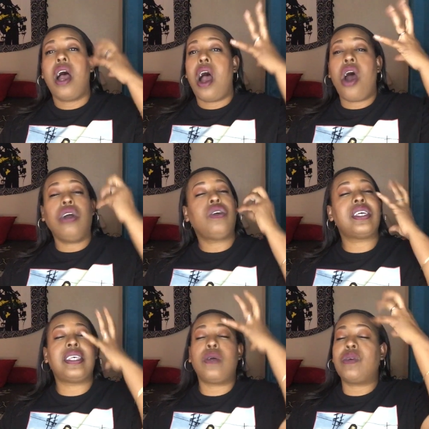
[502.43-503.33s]
all you could
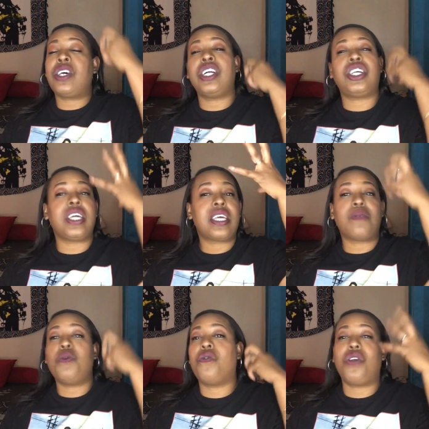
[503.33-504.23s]
see was her cheeks
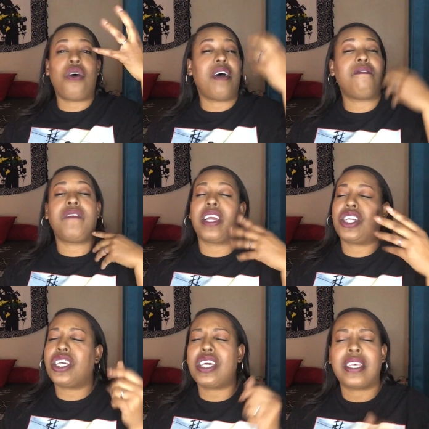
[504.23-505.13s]
moving on her face.
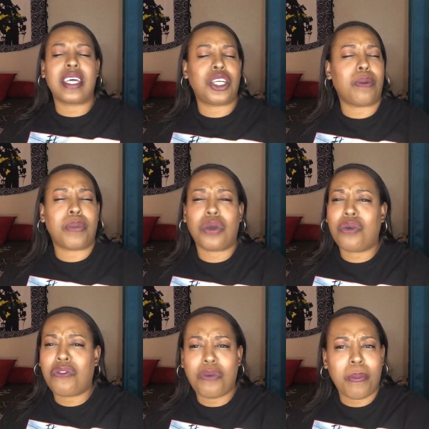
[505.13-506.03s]
She is such a
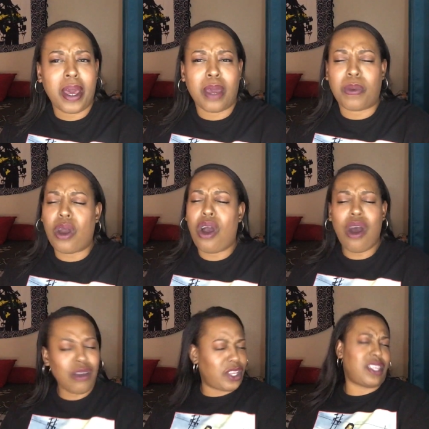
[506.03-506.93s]
beautiful baby.
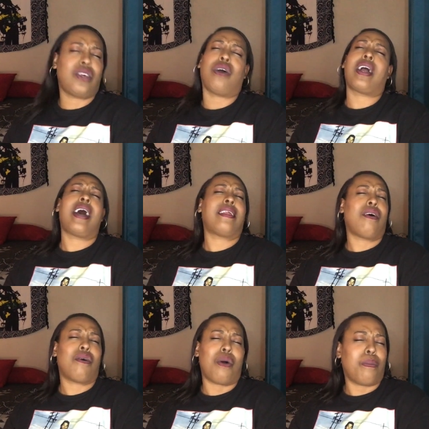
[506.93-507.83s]
Oh, she's so god
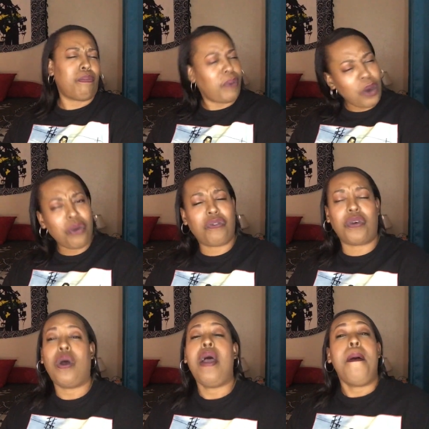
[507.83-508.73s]
doggone
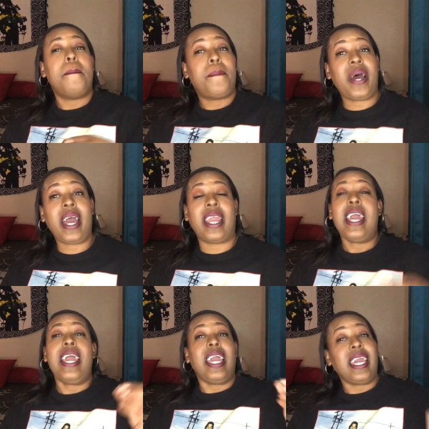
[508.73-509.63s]
beautiful. But
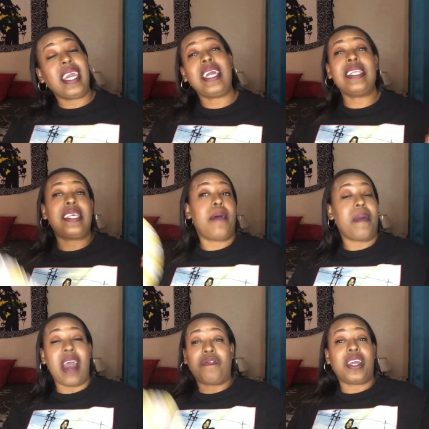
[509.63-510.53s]
he ends up,
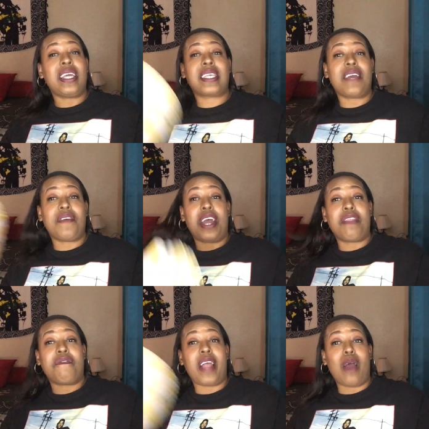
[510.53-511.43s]
after he's giving her
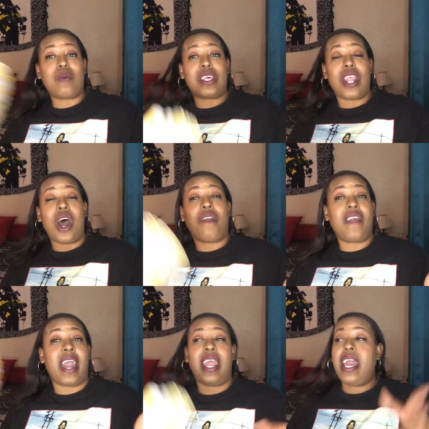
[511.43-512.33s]
the flowers and all
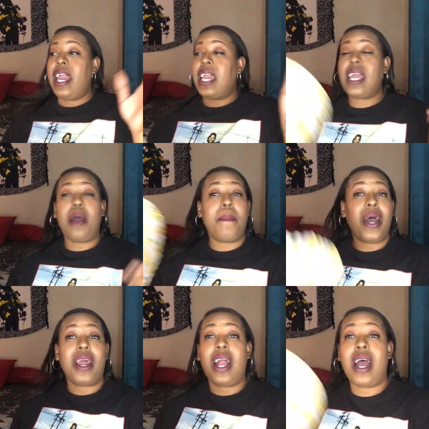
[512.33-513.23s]
that, he done
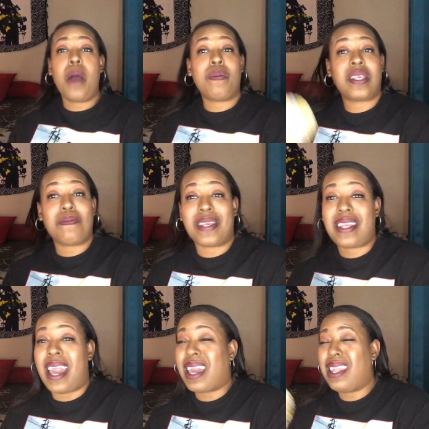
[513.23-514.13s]
butter her up with some
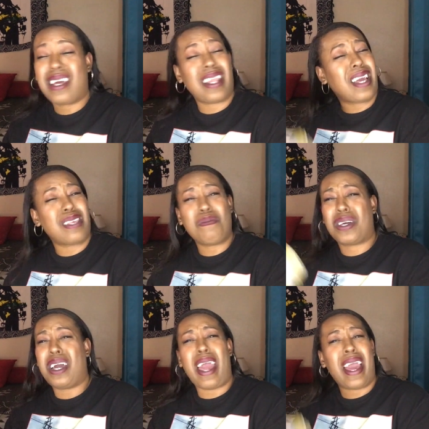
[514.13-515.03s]
steak. It looked like some
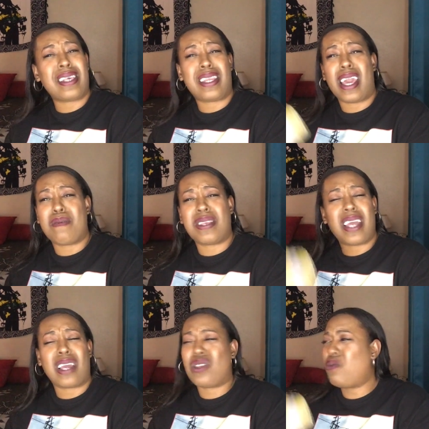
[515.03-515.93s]
good-ass damn
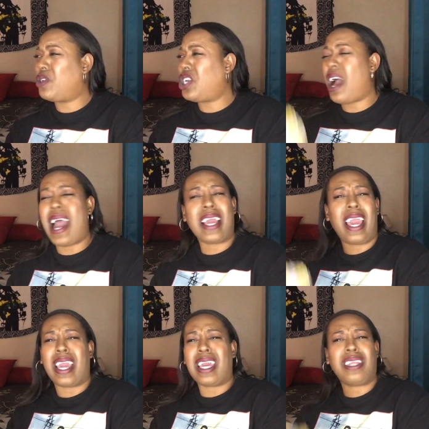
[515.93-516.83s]
steak, too. But y'all, I
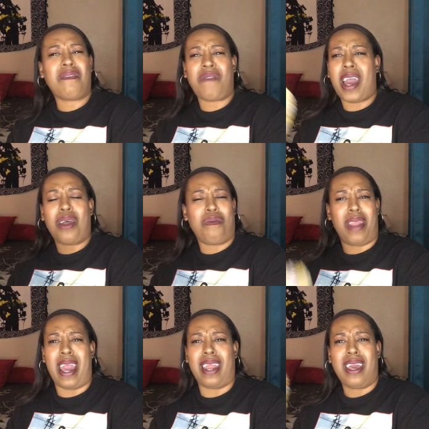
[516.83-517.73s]
can't eat the fat on
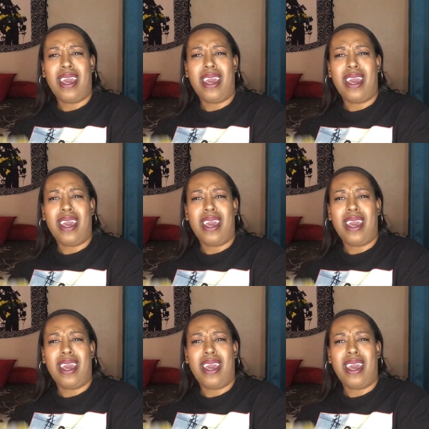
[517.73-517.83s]
that.